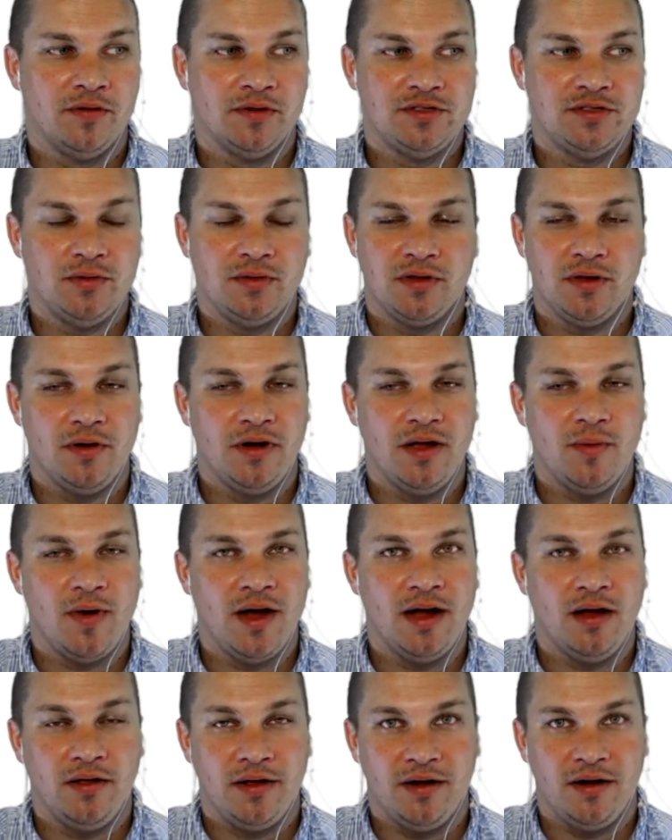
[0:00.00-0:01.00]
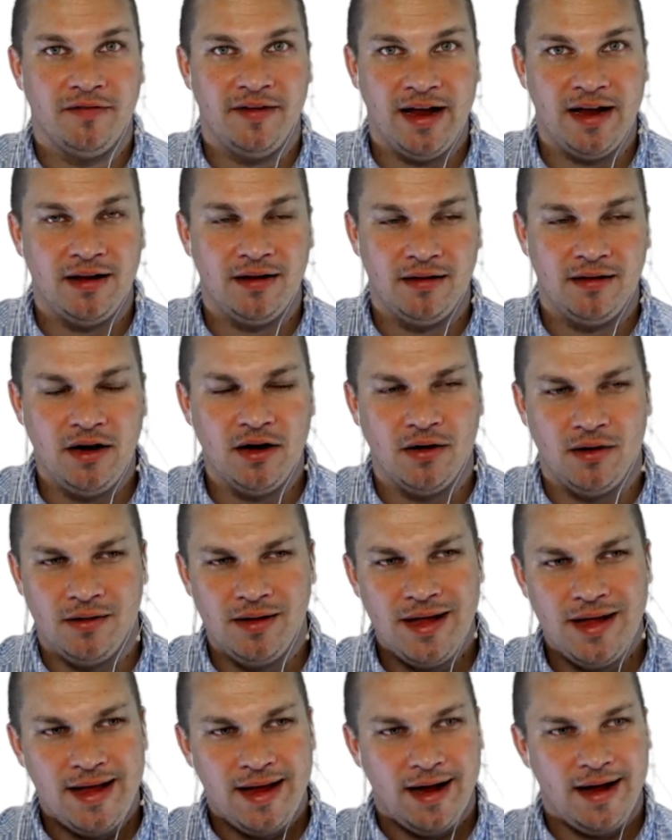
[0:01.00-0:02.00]
$2.30 a mile in a van,
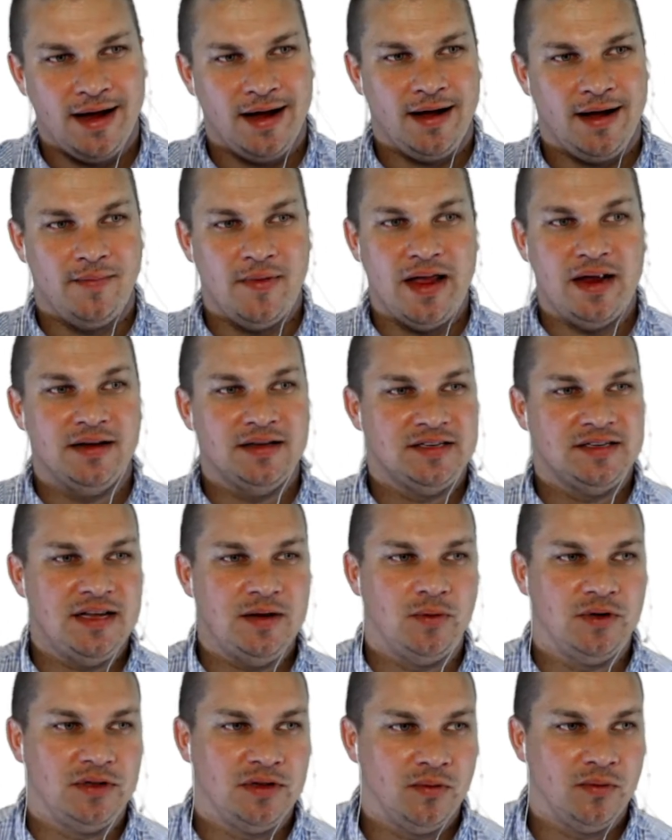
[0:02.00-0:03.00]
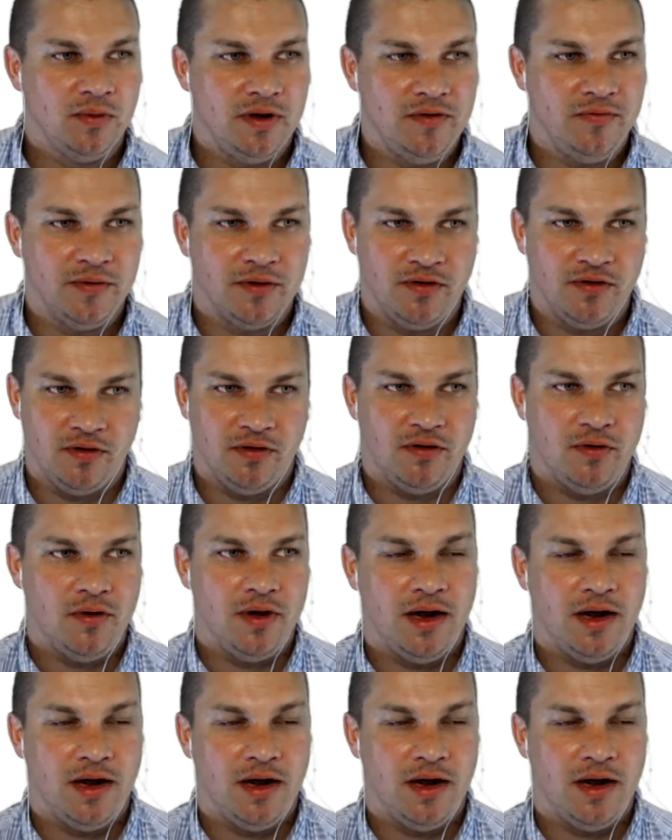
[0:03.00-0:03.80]
and to see what the reefers are doing.